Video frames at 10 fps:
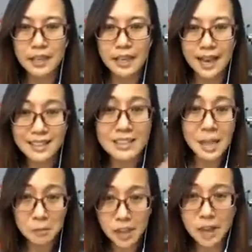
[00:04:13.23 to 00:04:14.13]
at the
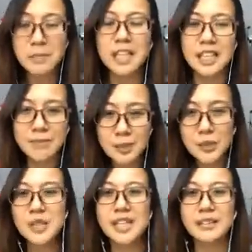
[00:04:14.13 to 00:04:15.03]
same time, they keep
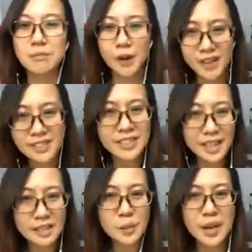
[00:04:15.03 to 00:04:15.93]
using present
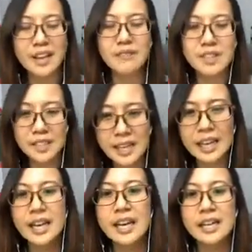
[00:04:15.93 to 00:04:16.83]
tense whenever they
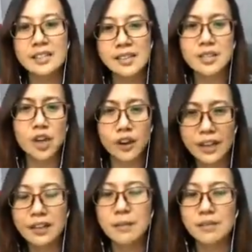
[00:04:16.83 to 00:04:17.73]
start
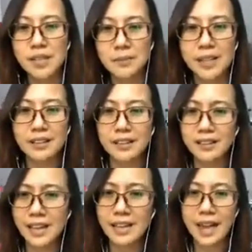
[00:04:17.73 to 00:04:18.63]
talking about something
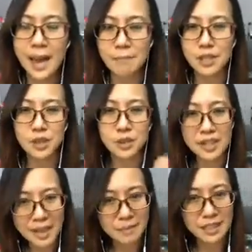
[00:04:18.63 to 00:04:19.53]
that happened to
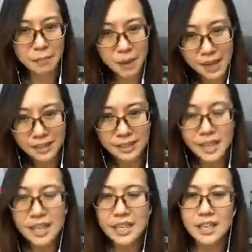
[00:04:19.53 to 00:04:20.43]
them in the past,
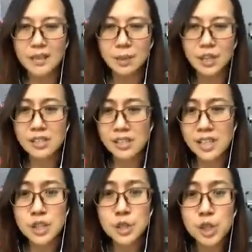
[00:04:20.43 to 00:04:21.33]
because
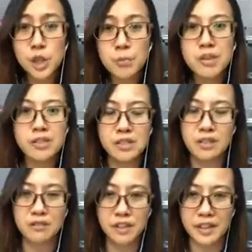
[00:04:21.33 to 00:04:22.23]
it's too
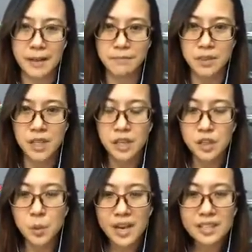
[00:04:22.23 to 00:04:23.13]
personal for them.
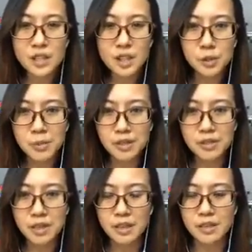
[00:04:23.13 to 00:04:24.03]
So when it's too
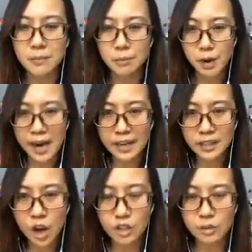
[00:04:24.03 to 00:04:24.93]
personal, the
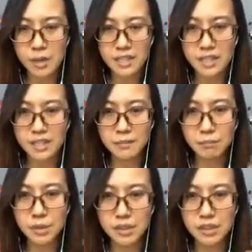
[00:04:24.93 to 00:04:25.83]
brain automatically
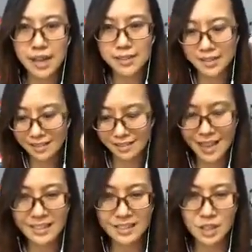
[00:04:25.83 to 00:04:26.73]
puts us in
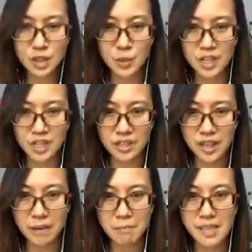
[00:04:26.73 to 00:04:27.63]
that situation
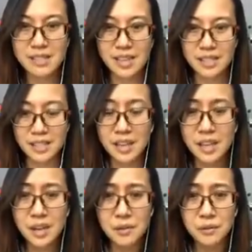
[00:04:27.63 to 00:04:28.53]
and makes us
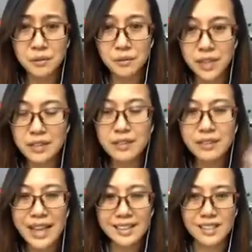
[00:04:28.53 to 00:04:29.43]
feel
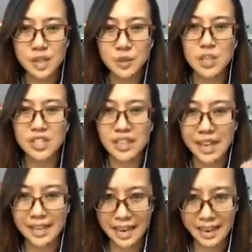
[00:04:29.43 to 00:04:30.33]
that situation
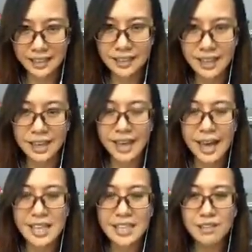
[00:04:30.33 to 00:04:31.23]
again,
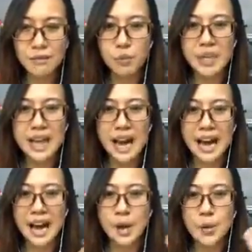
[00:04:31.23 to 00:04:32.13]
as if we
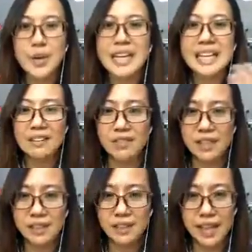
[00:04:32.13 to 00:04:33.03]
are
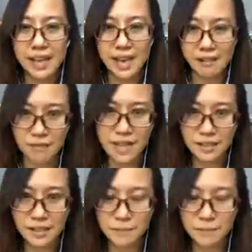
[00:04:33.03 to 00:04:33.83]
reliving that event.